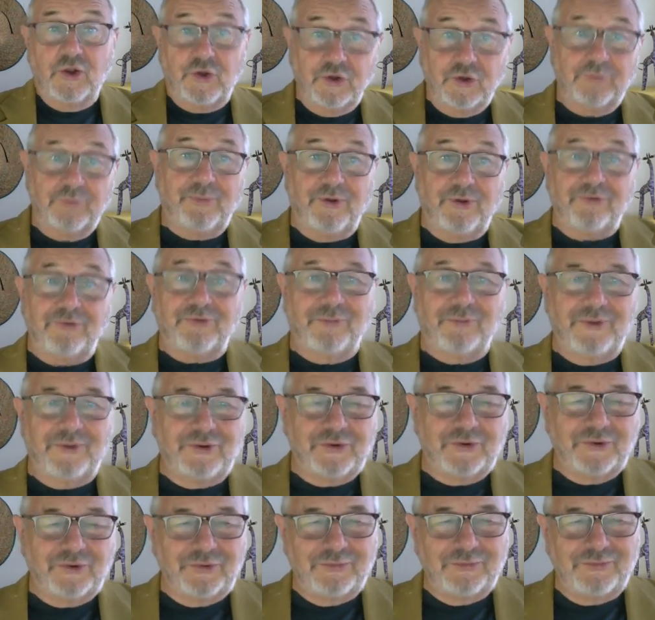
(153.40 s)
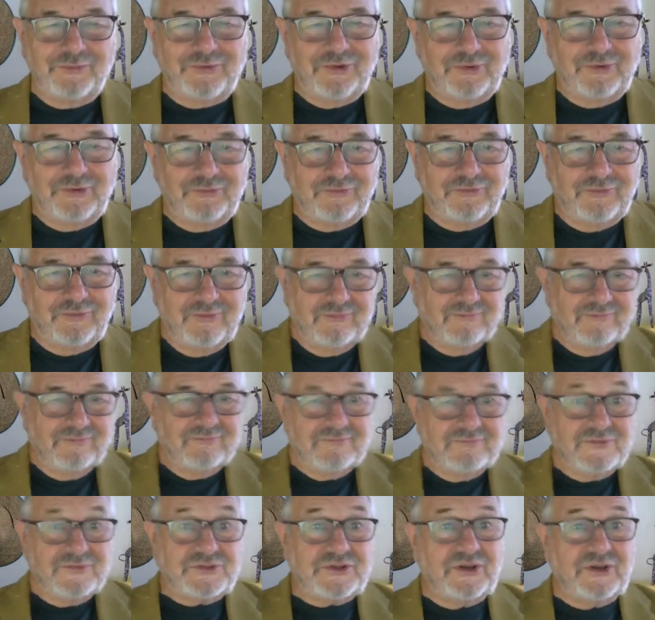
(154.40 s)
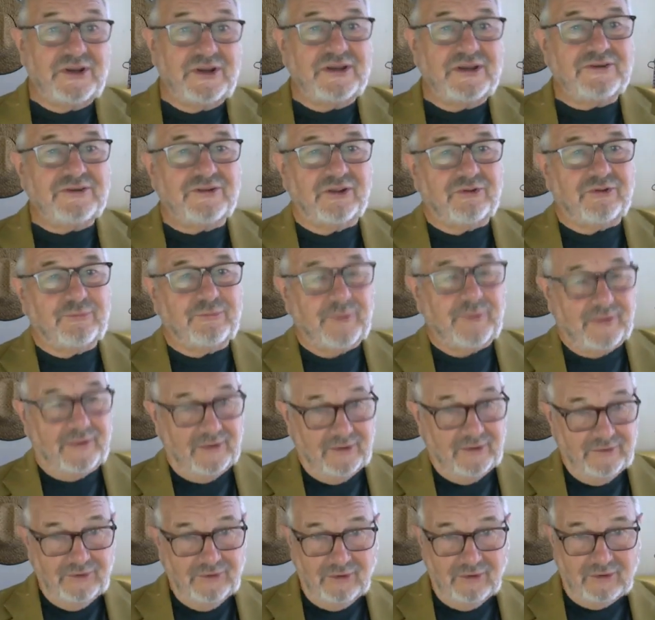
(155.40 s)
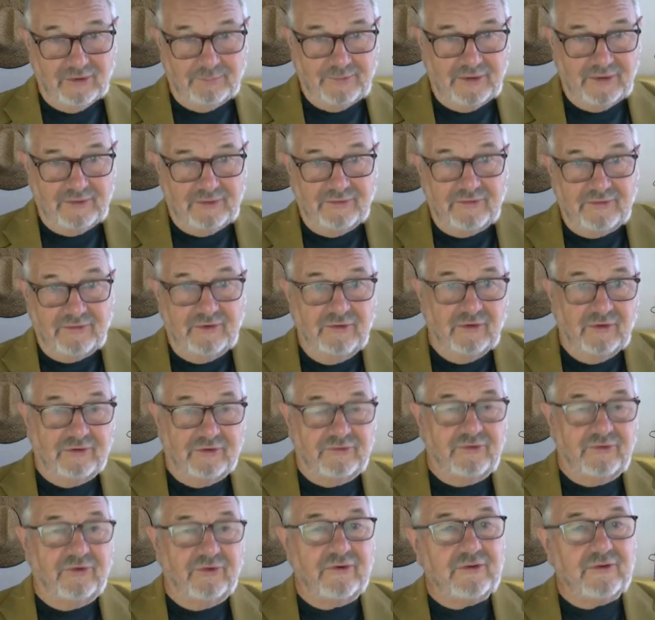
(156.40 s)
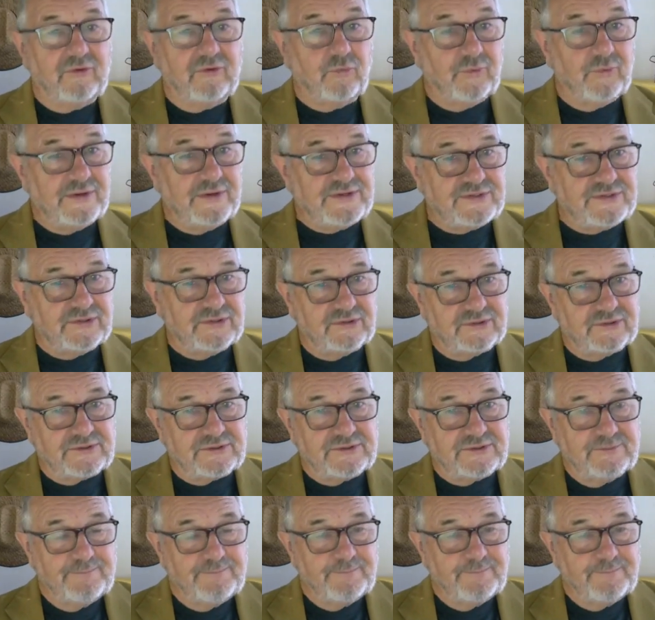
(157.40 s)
possibly call themselves scientists, but they're not, because they're not doing the research.